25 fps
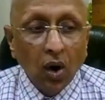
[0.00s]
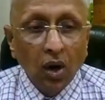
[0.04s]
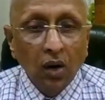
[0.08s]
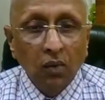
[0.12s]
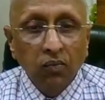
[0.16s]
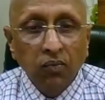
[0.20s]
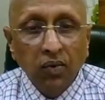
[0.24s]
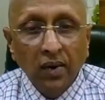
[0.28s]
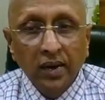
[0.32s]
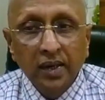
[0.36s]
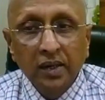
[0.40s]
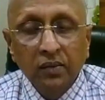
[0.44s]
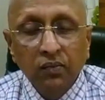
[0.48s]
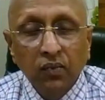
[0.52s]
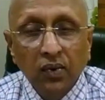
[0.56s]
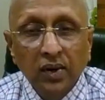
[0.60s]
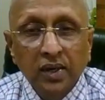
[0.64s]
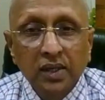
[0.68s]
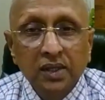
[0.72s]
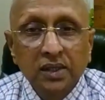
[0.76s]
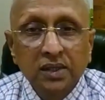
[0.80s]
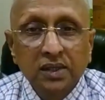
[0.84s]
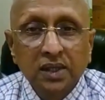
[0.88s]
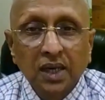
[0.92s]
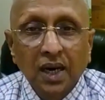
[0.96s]
all 5
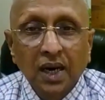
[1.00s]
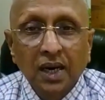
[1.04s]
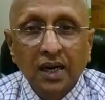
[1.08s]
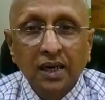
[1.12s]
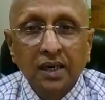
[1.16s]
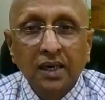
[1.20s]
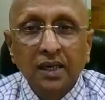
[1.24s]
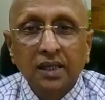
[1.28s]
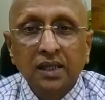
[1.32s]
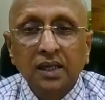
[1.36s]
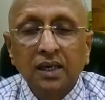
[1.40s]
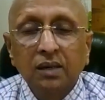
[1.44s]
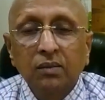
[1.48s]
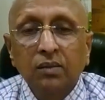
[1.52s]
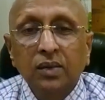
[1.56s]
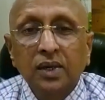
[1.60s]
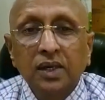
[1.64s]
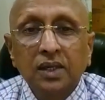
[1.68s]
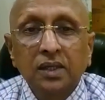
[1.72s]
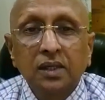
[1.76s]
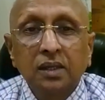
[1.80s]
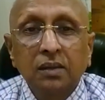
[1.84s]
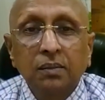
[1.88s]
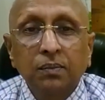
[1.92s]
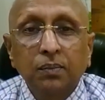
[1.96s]
points are nothing
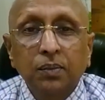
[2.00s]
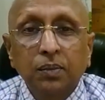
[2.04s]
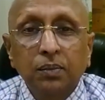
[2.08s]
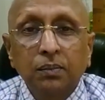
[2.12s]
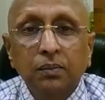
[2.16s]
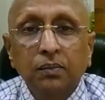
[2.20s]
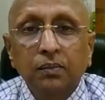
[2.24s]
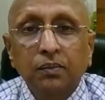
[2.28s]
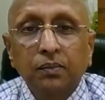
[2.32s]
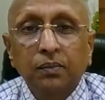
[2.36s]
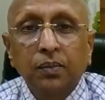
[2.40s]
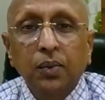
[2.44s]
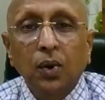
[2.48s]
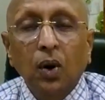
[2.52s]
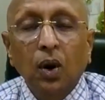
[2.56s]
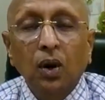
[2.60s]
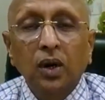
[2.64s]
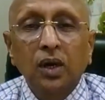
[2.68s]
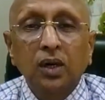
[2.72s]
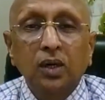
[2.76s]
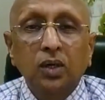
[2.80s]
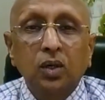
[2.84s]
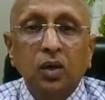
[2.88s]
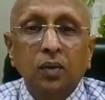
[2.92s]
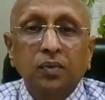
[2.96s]
but the
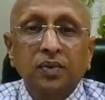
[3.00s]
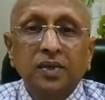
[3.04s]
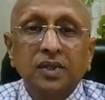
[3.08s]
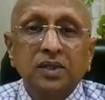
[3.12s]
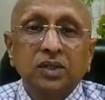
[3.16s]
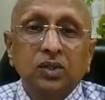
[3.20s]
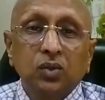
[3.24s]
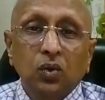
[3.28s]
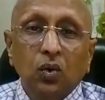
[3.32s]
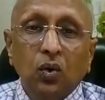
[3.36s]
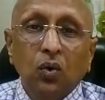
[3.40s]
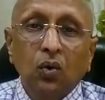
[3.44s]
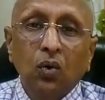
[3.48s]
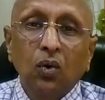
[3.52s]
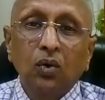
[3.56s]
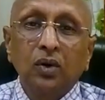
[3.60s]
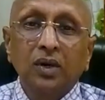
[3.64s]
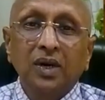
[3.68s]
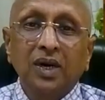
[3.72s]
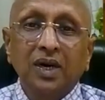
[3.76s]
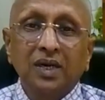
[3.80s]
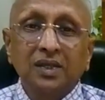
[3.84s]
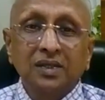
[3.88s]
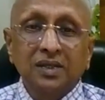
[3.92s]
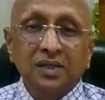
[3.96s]
product of his
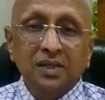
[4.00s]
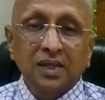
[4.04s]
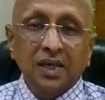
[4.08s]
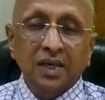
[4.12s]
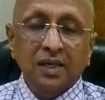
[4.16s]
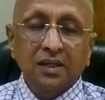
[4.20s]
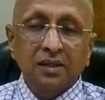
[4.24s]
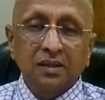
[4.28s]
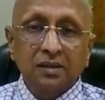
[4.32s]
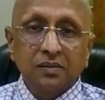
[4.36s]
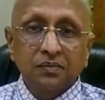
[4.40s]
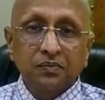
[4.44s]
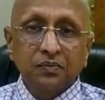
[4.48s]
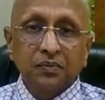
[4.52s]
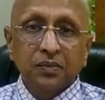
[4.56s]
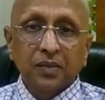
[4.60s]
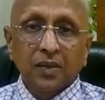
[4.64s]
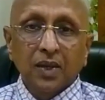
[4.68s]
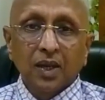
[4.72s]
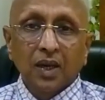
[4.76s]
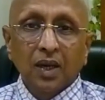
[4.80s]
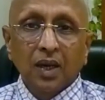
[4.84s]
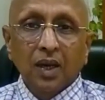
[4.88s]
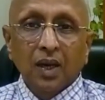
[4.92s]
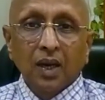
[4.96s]
own conscience.
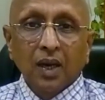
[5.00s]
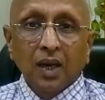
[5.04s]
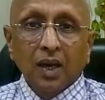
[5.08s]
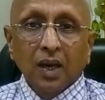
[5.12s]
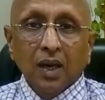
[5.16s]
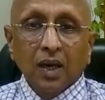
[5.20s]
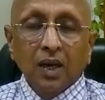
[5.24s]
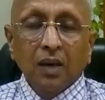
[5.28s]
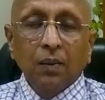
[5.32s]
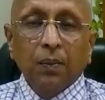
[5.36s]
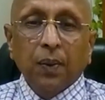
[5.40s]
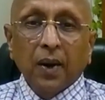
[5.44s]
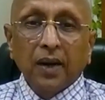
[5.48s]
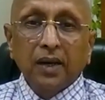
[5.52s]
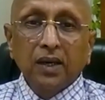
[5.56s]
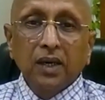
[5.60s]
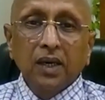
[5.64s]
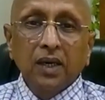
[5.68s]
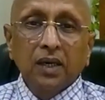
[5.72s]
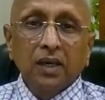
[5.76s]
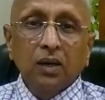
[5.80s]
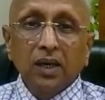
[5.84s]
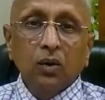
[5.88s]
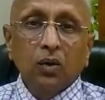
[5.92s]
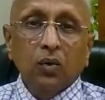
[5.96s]
He found
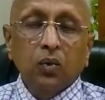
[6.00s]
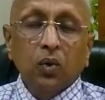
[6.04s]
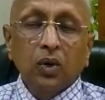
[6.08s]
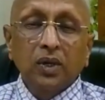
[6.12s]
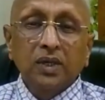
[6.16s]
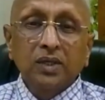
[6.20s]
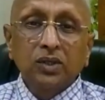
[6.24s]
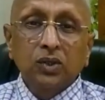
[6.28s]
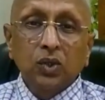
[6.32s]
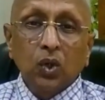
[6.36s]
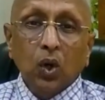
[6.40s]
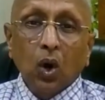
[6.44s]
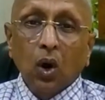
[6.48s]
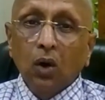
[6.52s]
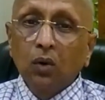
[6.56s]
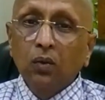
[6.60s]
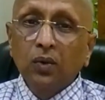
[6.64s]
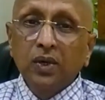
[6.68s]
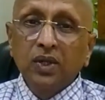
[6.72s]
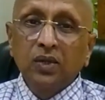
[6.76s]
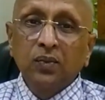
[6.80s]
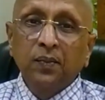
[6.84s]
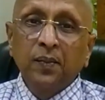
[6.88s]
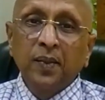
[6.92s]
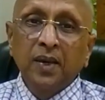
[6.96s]
it out what is wrong
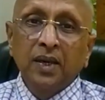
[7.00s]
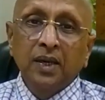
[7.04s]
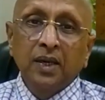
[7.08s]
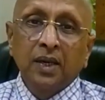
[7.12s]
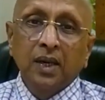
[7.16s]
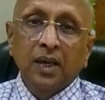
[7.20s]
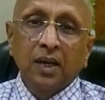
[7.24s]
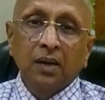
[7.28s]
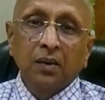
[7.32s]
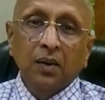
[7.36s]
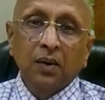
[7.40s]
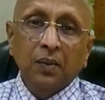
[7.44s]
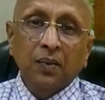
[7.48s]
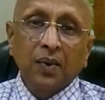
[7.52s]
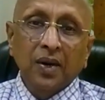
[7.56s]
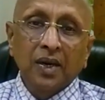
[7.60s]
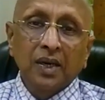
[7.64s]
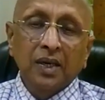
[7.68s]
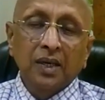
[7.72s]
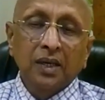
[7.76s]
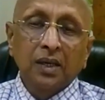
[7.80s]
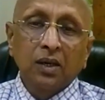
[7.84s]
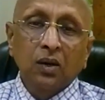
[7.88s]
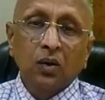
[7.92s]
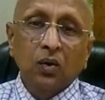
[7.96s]
with me. He never
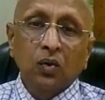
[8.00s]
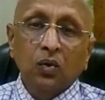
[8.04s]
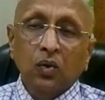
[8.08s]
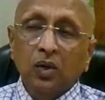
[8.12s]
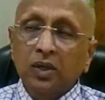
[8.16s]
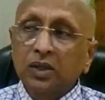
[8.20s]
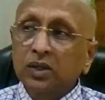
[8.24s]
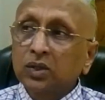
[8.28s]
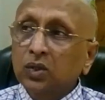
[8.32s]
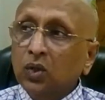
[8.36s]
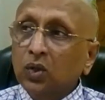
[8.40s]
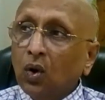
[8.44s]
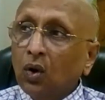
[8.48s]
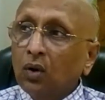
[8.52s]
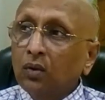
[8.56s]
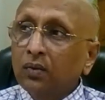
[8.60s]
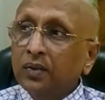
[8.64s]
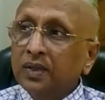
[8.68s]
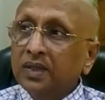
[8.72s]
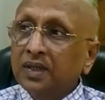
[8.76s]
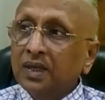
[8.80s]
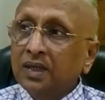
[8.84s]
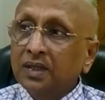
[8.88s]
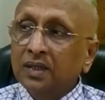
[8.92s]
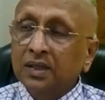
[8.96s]
found it out what is wrong
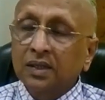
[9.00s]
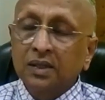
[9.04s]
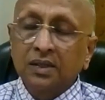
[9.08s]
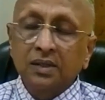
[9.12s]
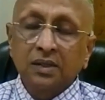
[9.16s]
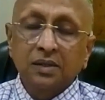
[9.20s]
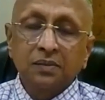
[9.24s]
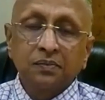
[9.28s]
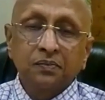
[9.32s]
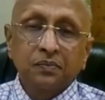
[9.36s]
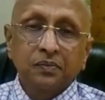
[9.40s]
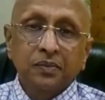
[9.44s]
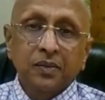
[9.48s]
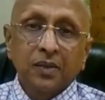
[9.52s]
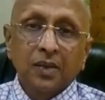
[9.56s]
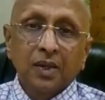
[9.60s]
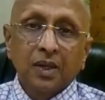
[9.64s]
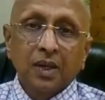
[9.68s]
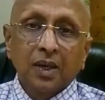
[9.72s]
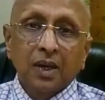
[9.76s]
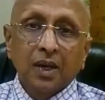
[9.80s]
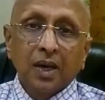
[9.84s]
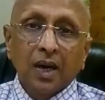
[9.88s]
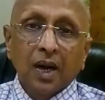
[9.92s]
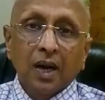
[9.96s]
with others.
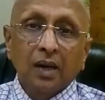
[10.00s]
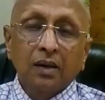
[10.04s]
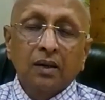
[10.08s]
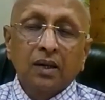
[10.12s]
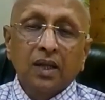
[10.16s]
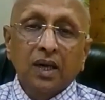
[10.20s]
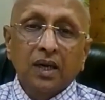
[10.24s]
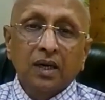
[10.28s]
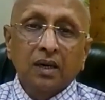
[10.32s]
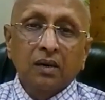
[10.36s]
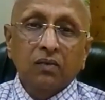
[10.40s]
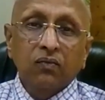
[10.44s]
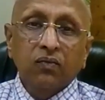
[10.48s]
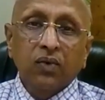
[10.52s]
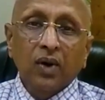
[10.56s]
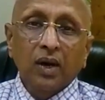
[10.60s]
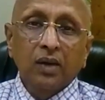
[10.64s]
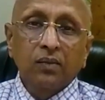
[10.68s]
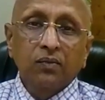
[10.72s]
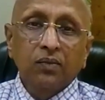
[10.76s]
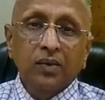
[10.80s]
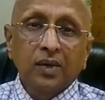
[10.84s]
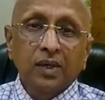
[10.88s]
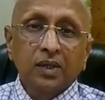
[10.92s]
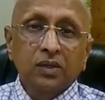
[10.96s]
And there are
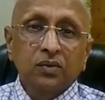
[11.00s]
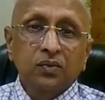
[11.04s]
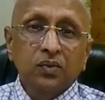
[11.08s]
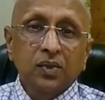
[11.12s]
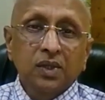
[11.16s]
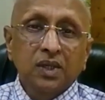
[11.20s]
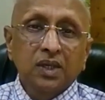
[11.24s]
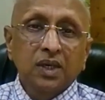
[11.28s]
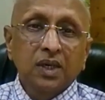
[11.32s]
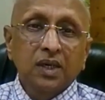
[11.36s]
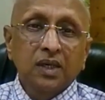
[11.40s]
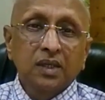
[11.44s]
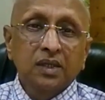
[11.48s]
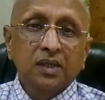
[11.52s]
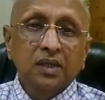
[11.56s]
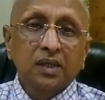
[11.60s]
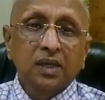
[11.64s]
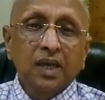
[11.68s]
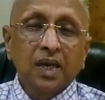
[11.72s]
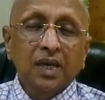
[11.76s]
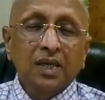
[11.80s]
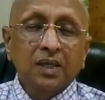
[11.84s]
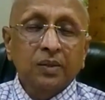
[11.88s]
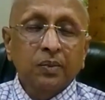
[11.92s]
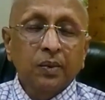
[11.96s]
5 points which he has
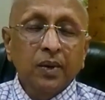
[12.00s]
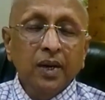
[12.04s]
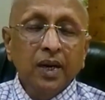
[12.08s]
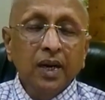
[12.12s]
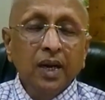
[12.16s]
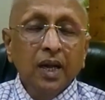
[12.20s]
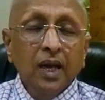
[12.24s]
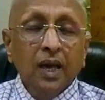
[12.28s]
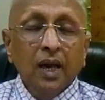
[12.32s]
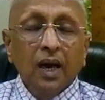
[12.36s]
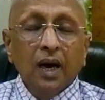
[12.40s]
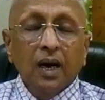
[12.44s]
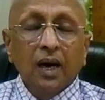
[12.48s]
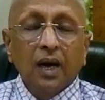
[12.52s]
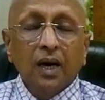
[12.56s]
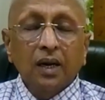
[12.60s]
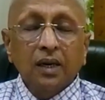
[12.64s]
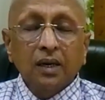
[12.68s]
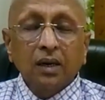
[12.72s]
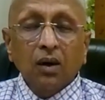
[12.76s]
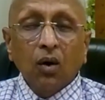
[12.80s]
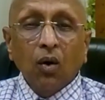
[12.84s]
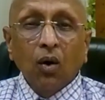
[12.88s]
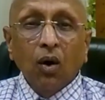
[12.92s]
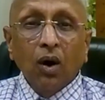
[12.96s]
explained
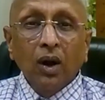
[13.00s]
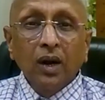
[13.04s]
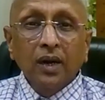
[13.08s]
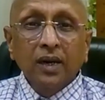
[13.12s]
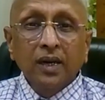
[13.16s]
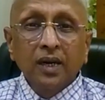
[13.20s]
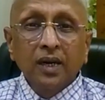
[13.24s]
are all